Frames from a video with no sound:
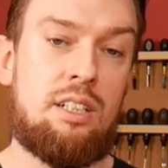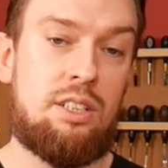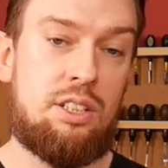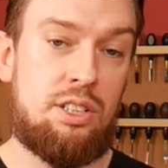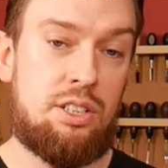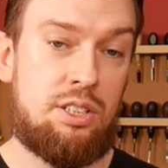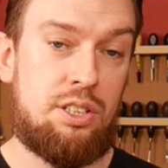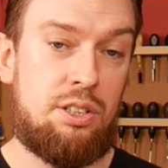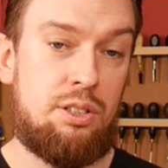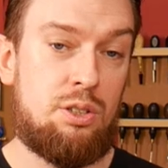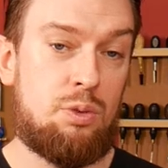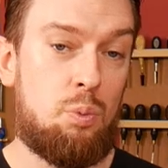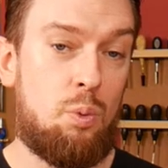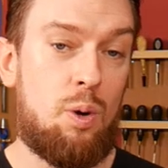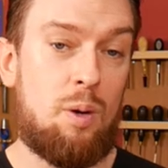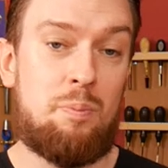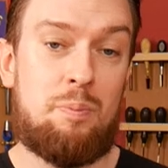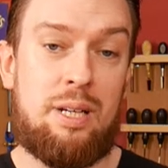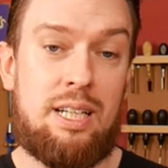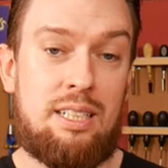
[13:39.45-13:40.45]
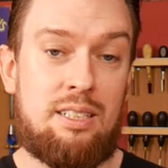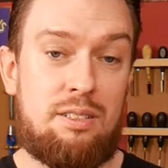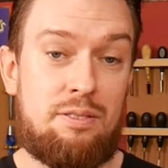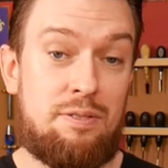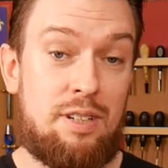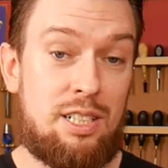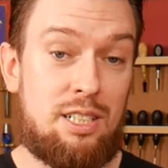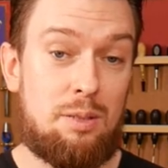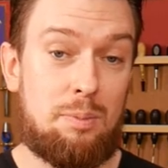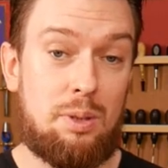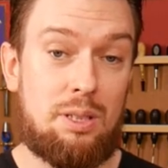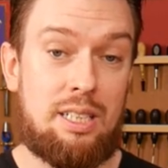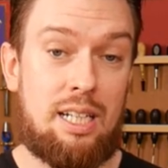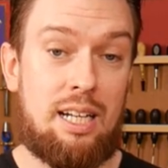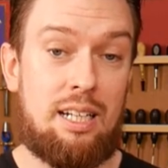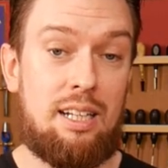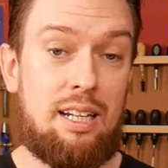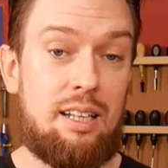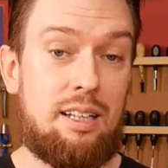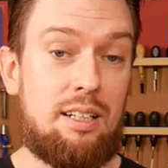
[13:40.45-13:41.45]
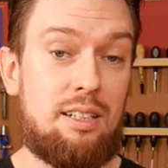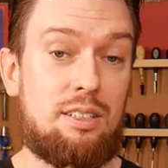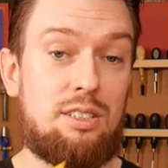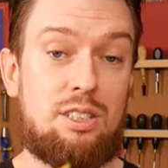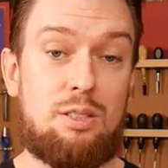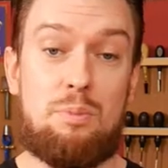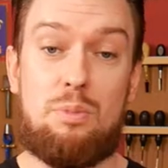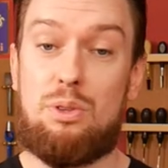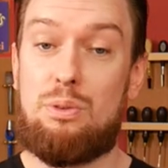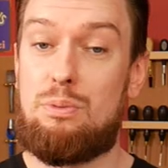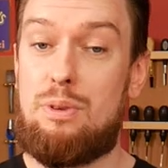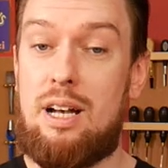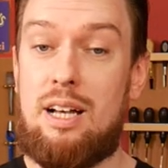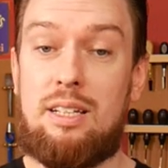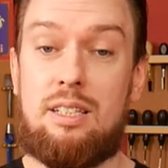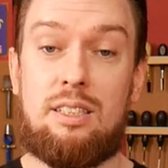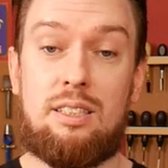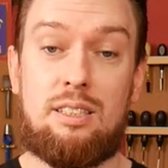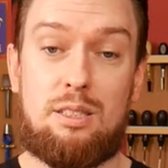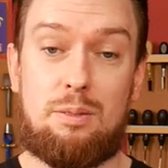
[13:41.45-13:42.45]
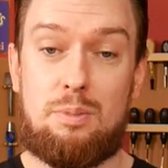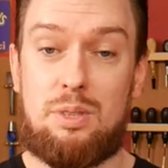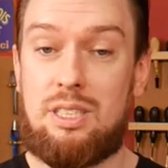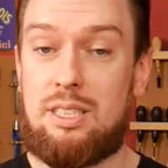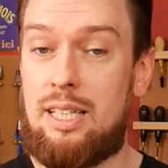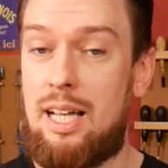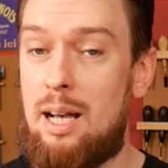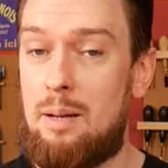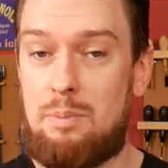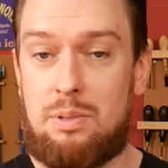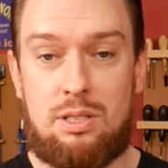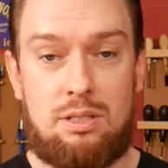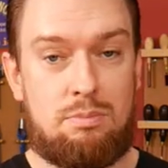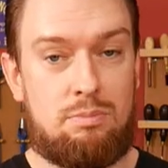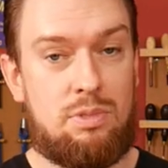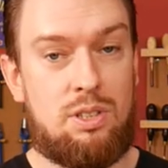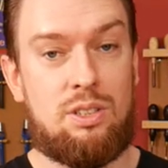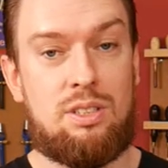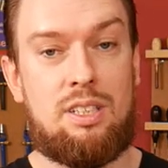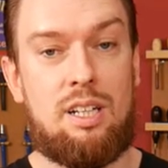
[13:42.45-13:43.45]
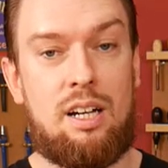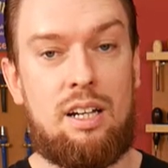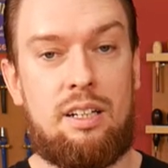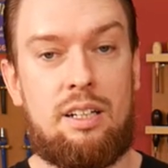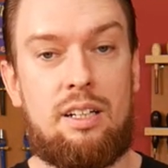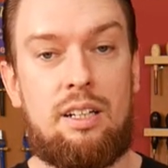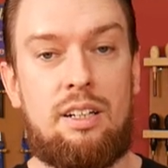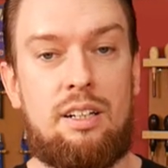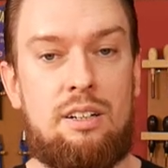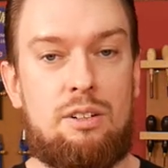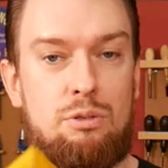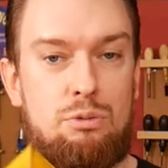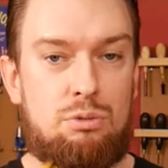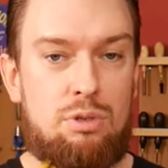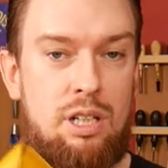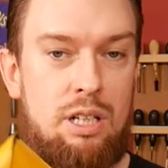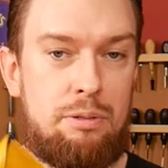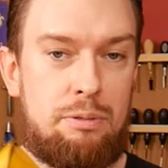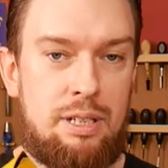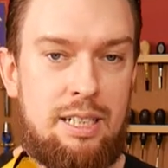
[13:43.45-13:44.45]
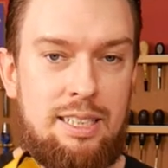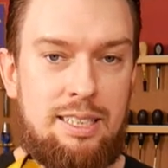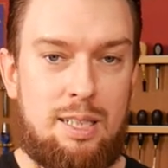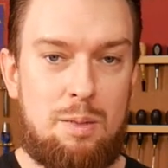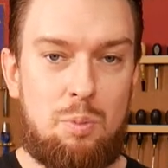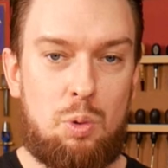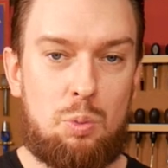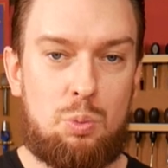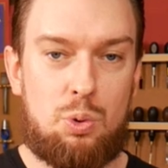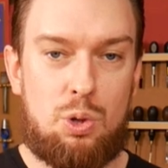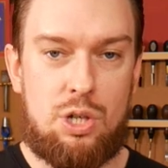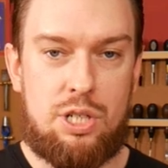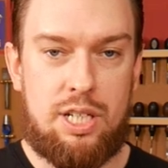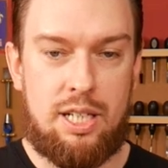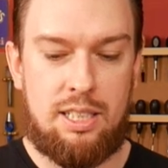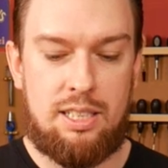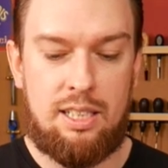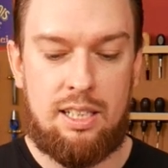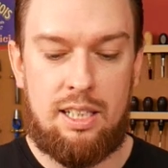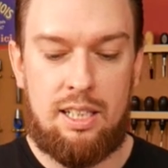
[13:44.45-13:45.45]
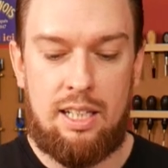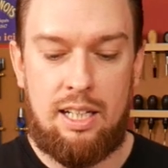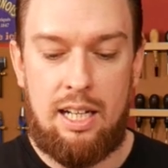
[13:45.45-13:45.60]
Just use one piece of vegetable tan leather, some thread, some snaps, you're done. Really, really simple project.